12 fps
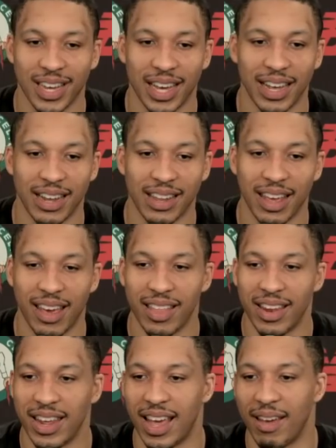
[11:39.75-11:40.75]
I, at the end of
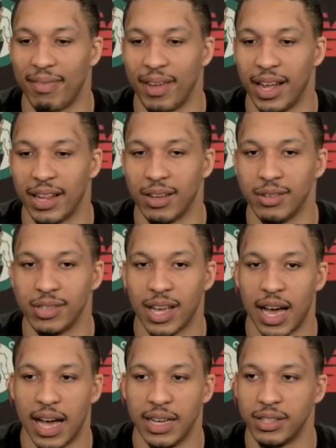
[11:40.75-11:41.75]
the day, I feel like those
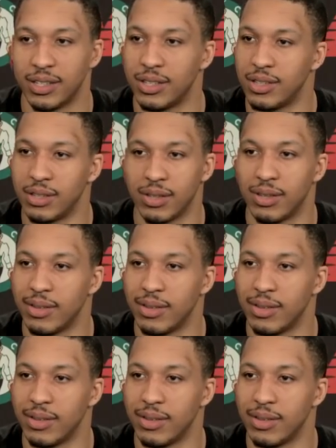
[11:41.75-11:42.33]
guys,